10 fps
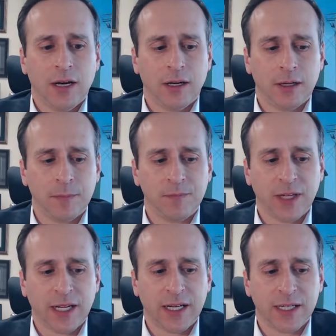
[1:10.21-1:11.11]

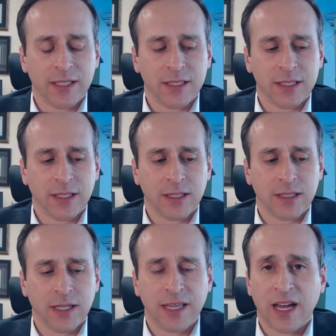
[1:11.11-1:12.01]
and
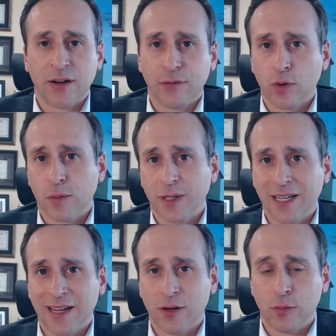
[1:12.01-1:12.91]
that form
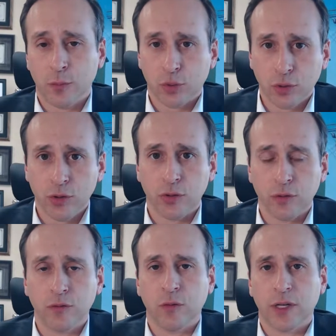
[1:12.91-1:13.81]
can help
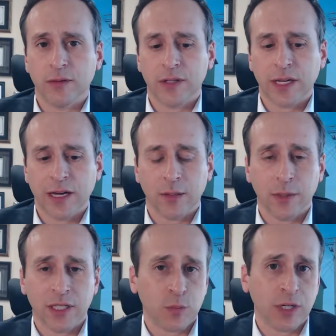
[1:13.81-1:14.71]
prove one of the elements.